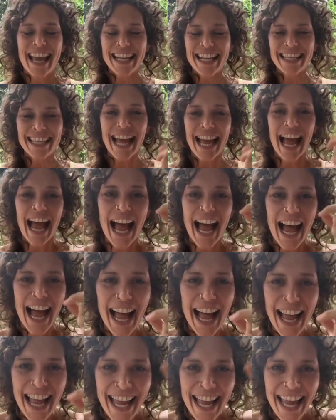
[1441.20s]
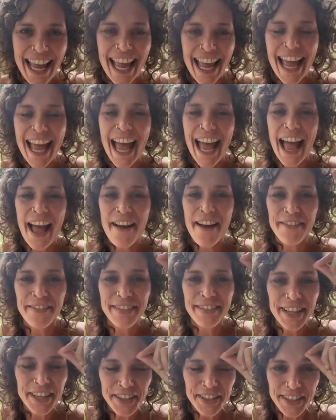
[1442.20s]
is that I have
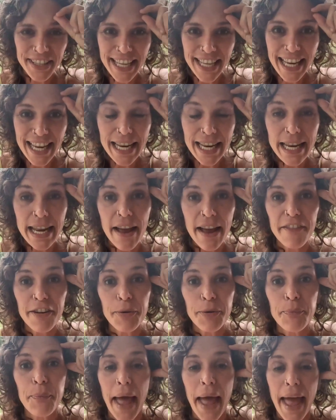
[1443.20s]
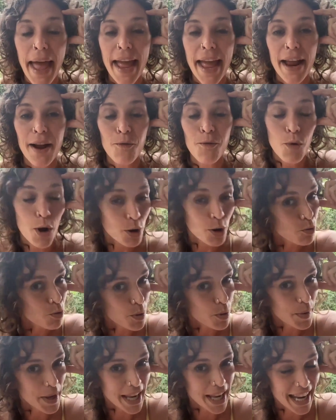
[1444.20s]
literally never met one
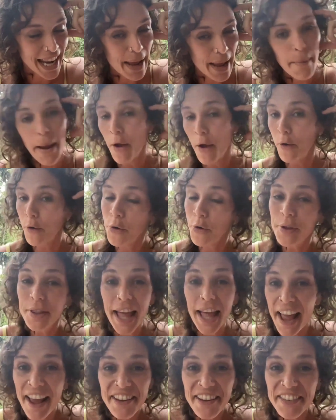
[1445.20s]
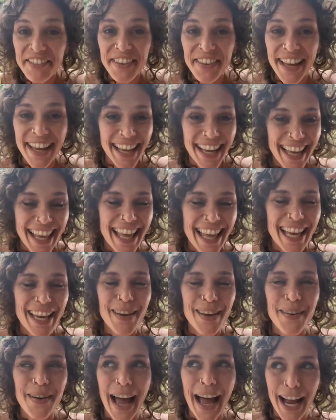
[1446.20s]
woman in my whole life
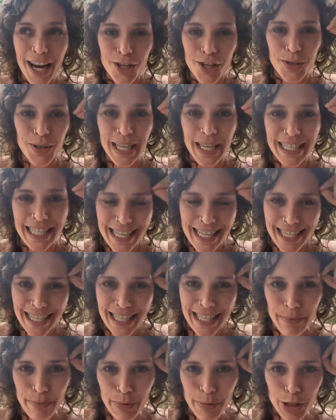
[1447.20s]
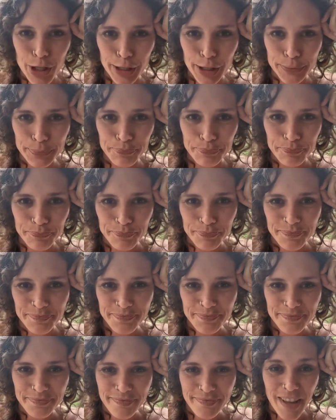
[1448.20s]
who actually does the temperature,
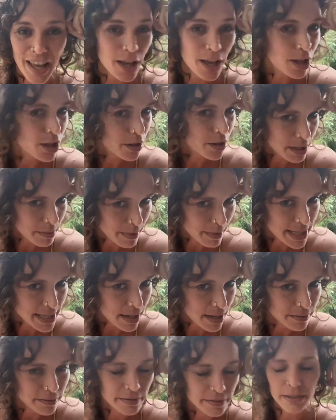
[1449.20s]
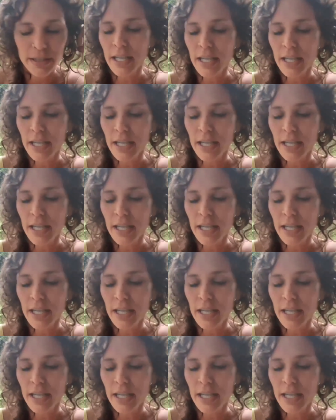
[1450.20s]
including myself.